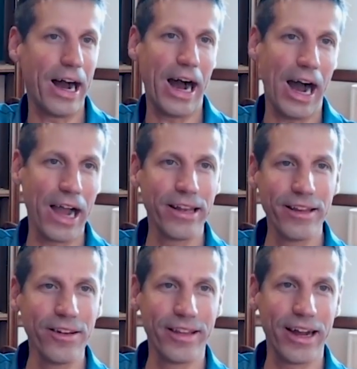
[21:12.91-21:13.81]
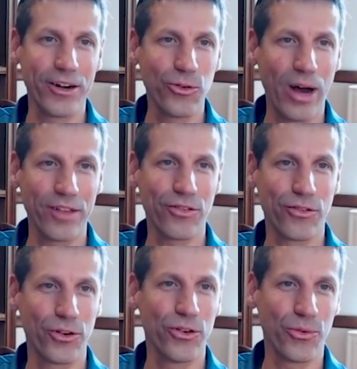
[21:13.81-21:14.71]
I didn't dare to ask
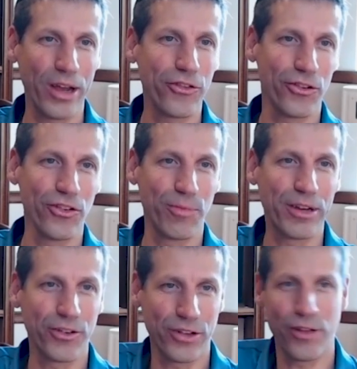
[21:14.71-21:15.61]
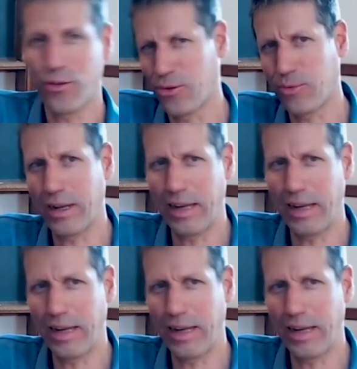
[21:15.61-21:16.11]
certain questions because I thought, well,